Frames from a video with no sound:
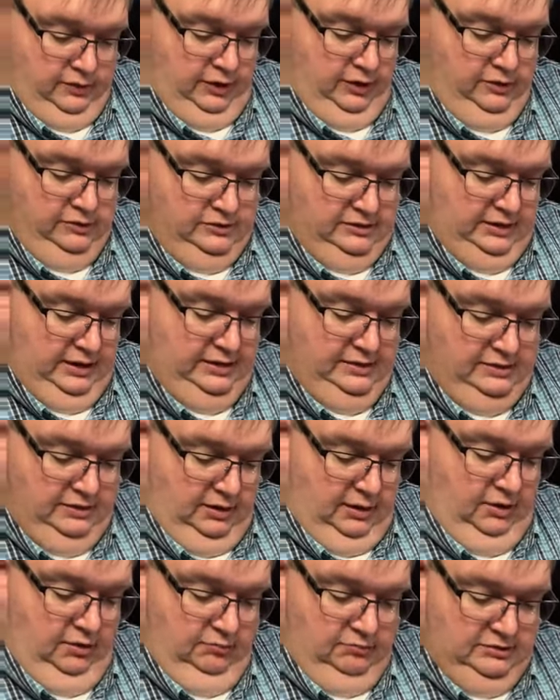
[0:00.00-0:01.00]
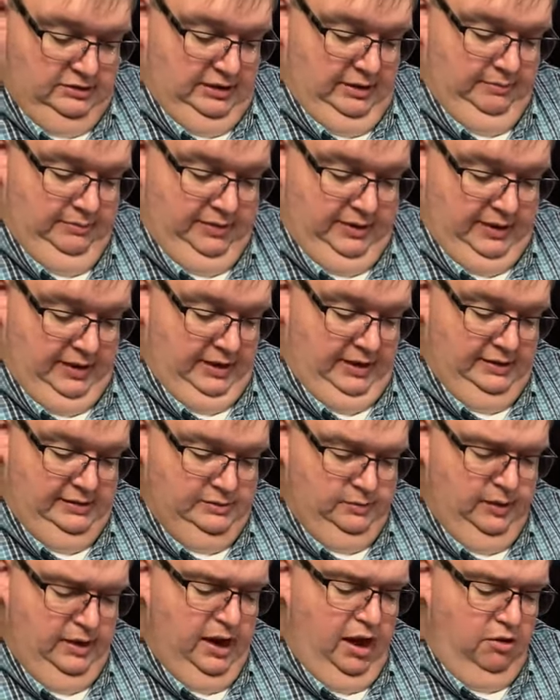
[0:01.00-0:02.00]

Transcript: We're seasonal on some things.